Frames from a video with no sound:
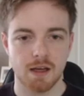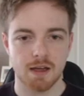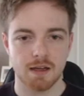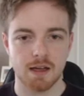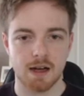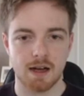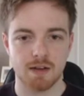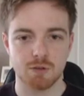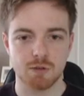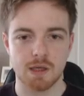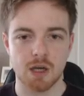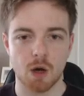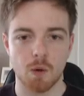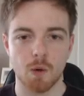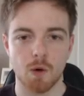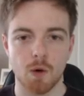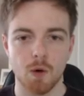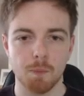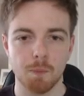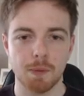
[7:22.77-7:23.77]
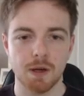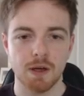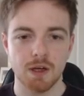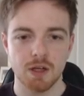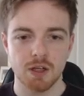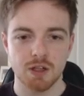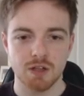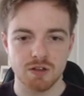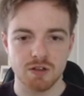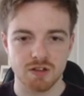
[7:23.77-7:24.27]
Now as we go up,
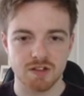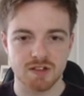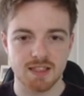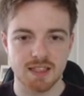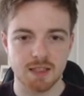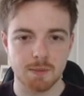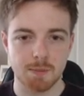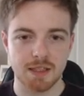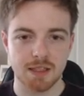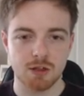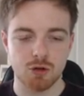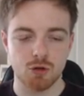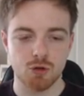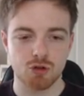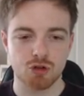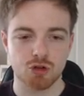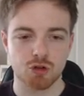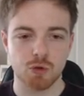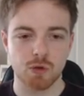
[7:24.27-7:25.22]
you'll see the big huge